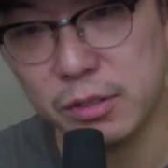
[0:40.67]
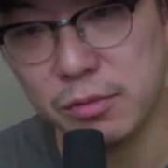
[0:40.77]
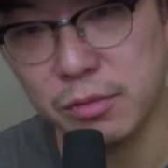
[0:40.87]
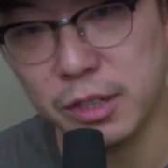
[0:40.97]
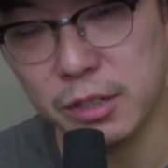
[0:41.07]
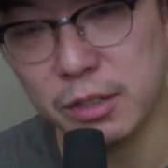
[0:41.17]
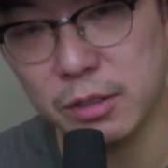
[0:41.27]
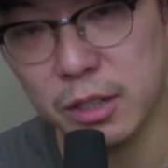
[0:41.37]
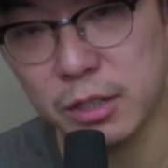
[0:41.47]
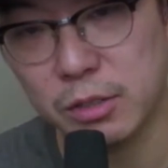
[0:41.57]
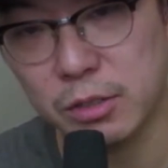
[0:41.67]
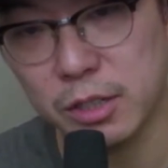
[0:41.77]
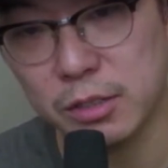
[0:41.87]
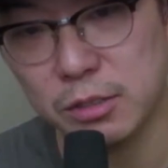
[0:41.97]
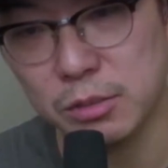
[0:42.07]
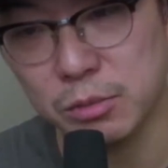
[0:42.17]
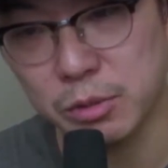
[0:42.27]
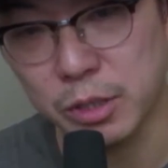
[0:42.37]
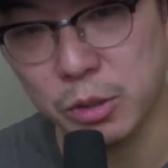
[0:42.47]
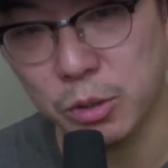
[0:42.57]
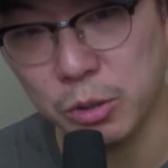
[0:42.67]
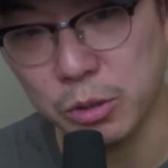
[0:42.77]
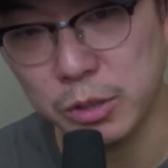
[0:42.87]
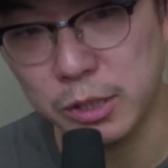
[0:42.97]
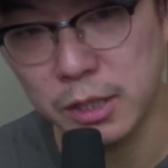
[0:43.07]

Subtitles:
video I tried to record,